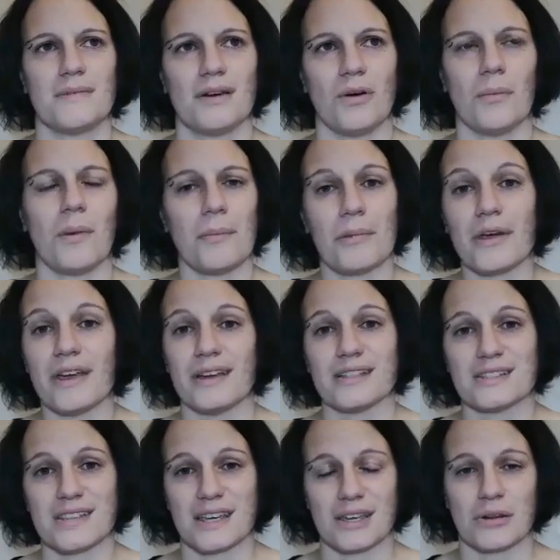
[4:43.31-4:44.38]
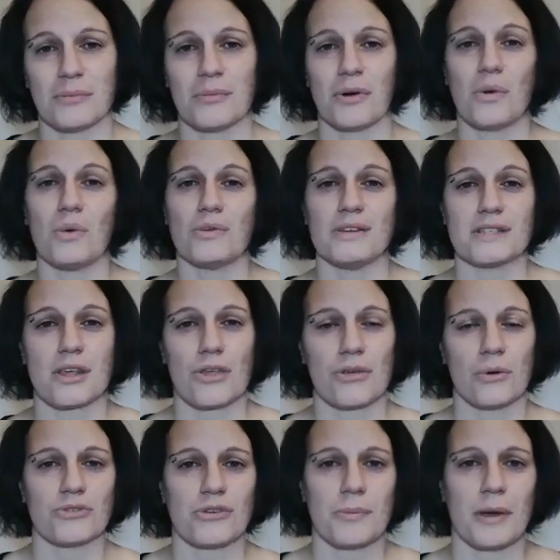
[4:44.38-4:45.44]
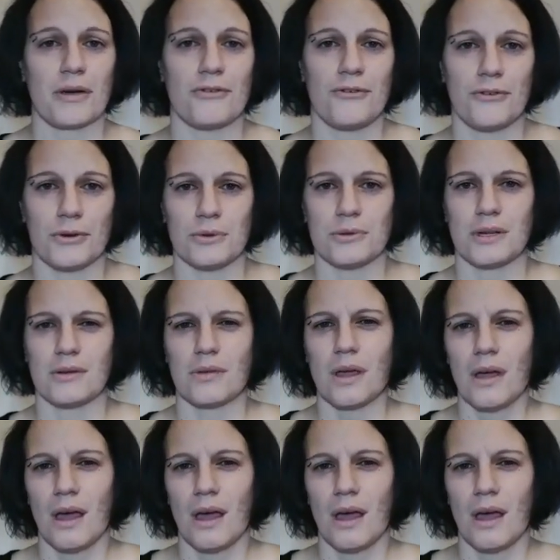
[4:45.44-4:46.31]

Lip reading: or my brain is taken up by all these thoughts about food and